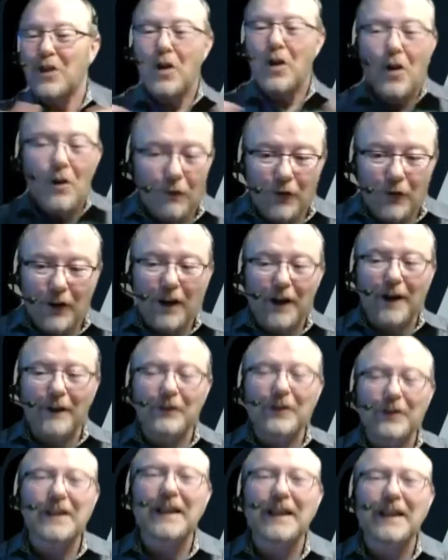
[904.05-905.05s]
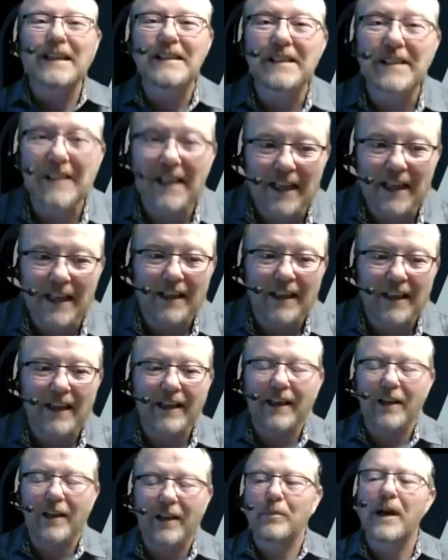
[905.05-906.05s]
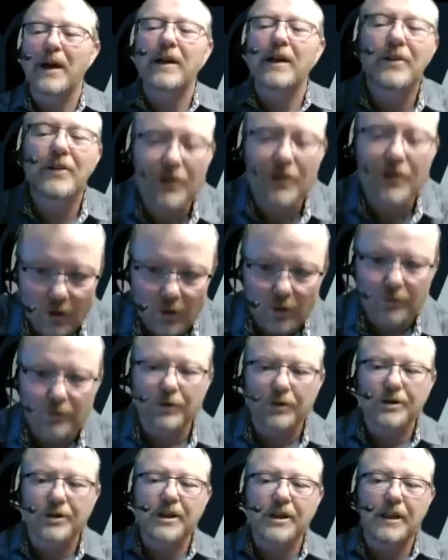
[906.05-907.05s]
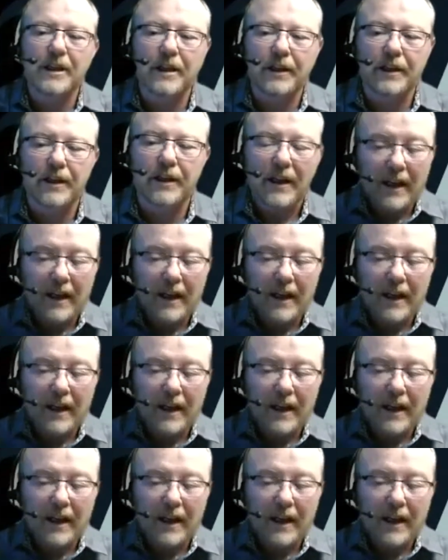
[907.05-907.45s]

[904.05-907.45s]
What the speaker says: forget everything I said and get back into your old routine